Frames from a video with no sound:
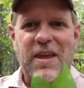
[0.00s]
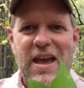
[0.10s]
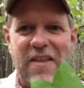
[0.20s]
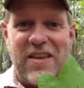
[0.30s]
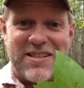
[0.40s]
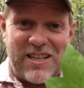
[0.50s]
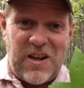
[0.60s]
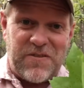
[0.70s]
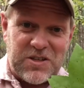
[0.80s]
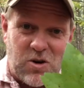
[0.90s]
and this
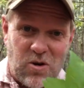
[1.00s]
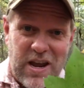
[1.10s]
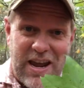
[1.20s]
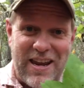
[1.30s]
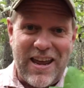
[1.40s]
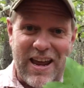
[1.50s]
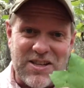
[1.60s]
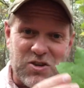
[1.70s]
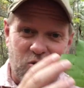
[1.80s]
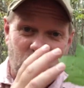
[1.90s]
leaf is green,
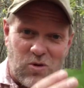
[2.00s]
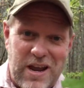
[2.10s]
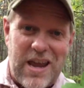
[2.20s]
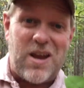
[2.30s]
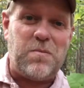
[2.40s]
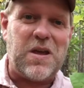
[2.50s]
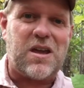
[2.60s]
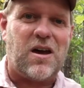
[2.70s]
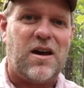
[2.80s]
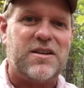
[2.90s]
it's green
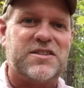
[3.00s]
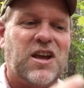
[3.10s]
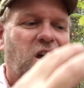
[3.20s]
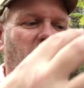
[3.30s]
because